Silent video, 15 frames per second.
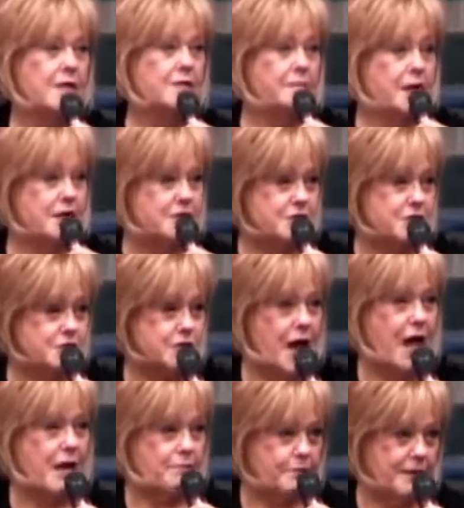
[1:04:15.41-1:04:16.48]
But
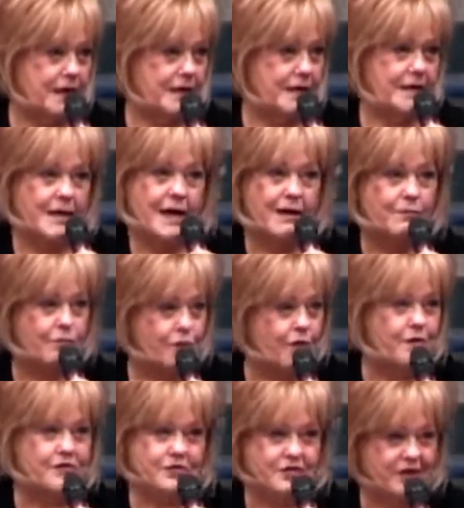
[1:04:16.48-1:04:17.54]
stop it. It ain't
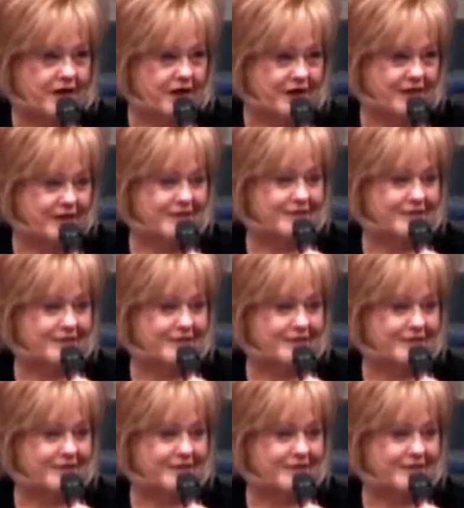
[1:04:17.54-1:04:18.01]
worth it.